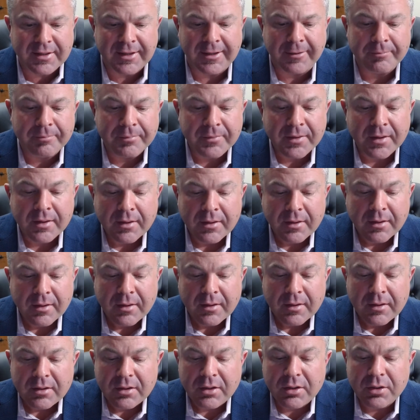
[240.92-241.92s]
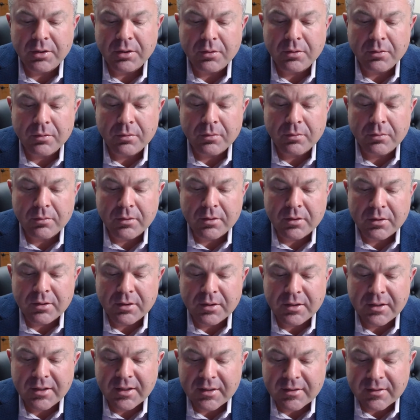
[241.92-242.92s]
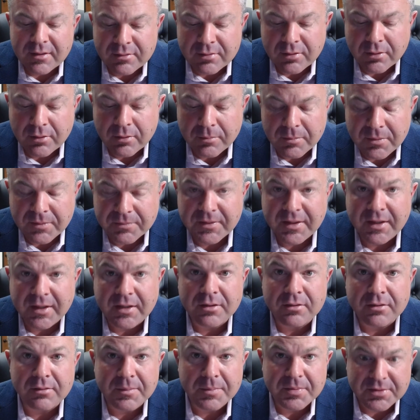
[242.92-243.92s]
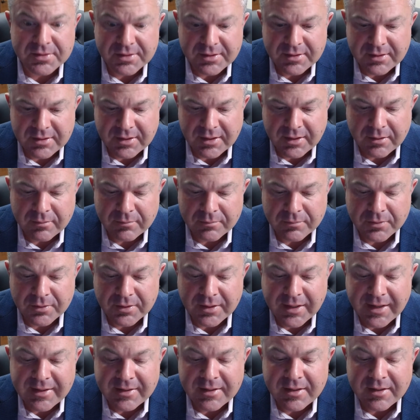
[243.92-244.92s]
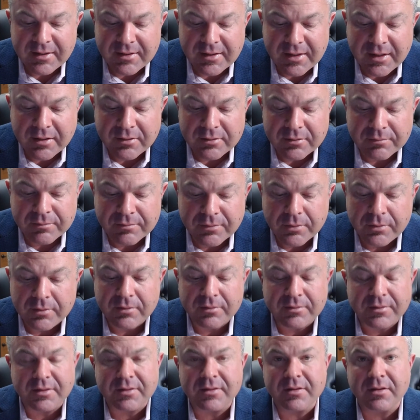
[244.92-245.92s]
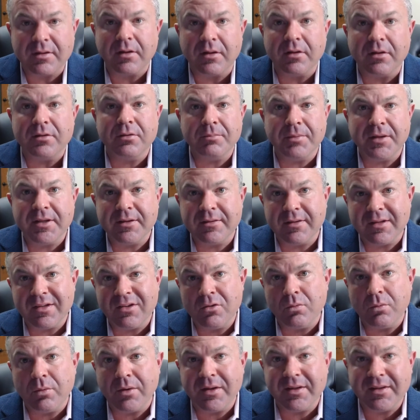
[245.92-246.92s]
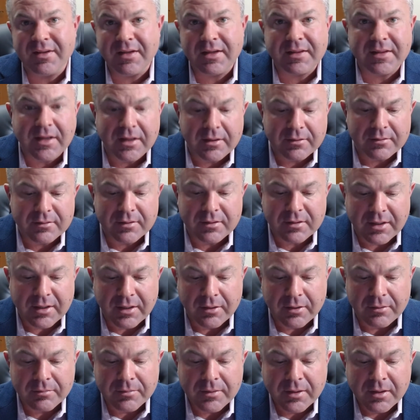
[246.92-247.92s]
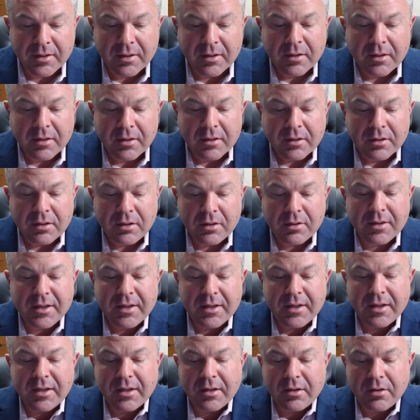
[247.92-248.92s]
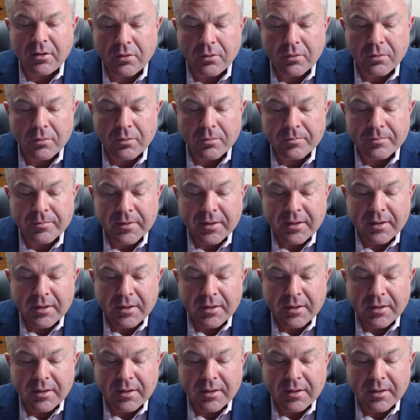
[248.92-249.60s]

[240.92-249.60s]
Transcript: down. You could get this home if you had 3% down for $19,460. So basically $20,000 down, you can get a home